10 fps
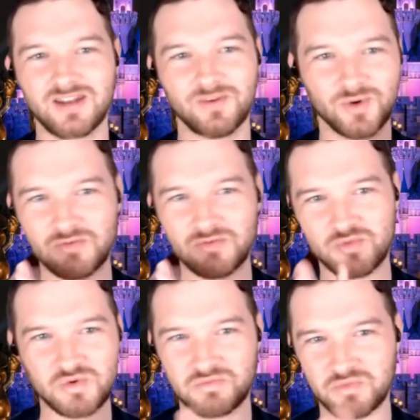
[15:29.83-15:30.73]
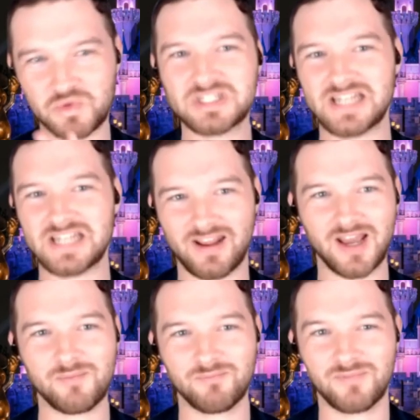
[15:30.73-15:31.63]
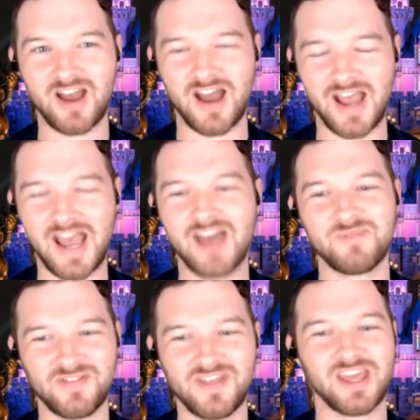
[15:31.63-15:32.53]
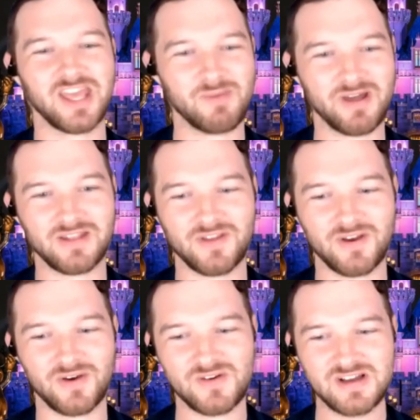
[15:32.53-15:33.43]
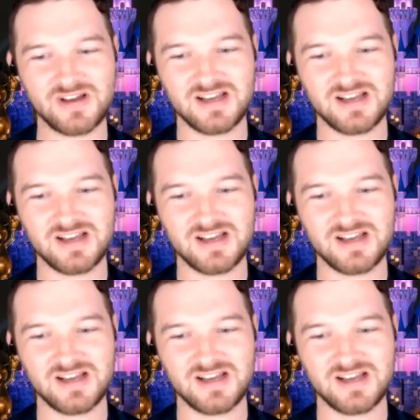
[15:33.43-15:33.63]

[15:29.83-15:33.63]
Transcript: We'll we'll we'll see. I'm I have been thinking about it though.